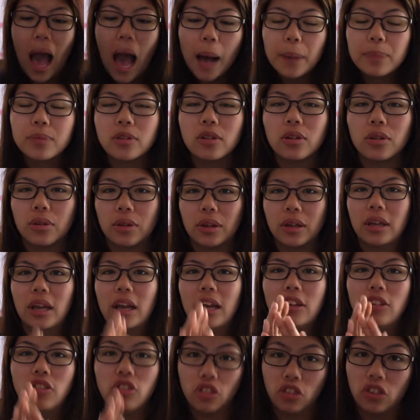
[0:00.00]
absolutely
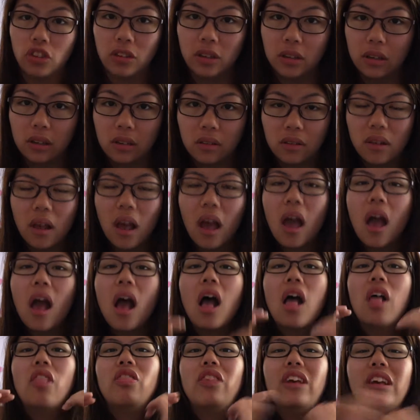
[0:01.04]
a genius.
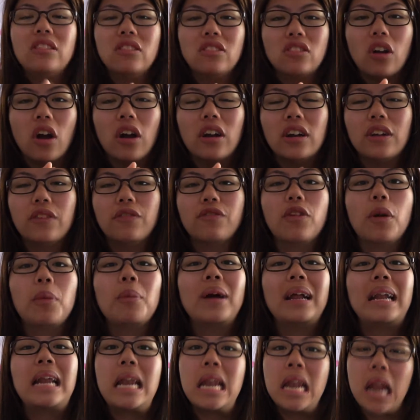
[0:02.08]
They started from
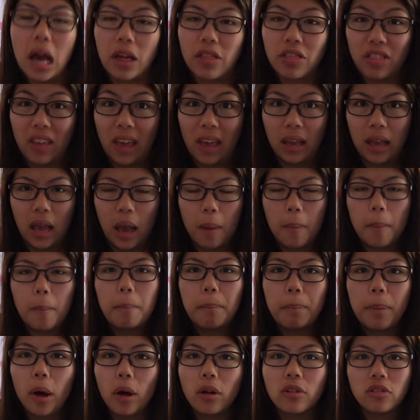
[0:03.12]
nothing
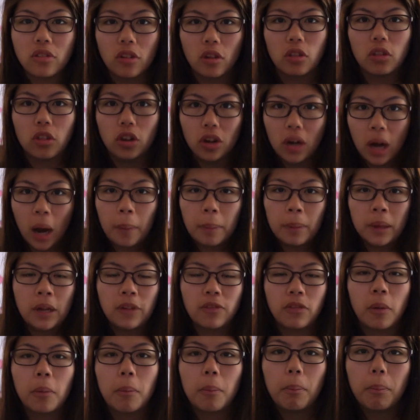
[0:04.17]
and built their company
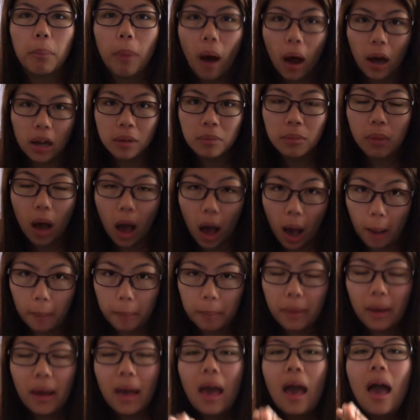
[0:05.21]
from bottom
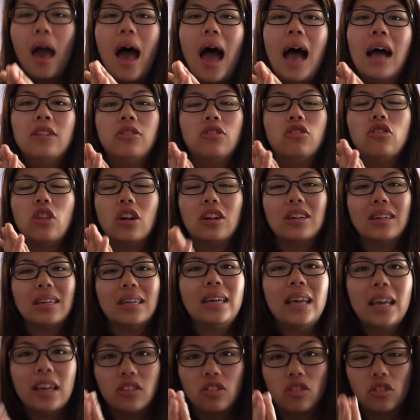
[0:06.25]
up and started a
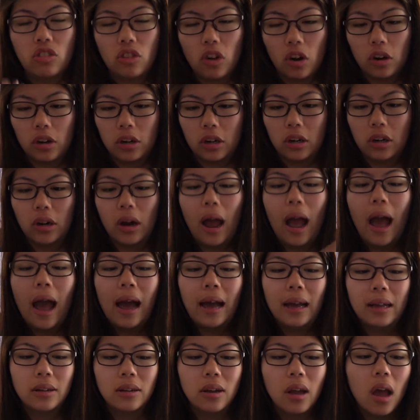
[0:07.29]
Kickstarter
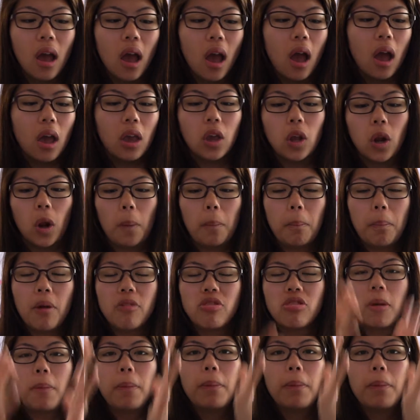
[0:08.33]
and, put their